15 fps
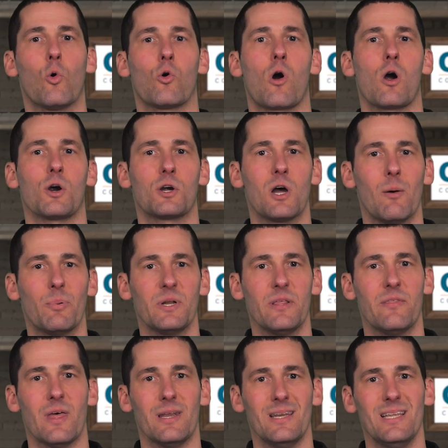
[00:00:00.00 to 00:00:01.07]
or are a company
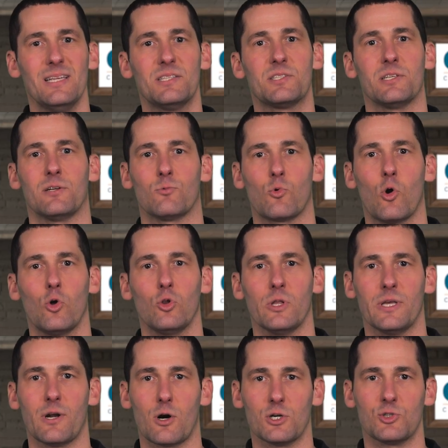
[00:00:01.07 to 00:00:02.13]
that needs to enroll in our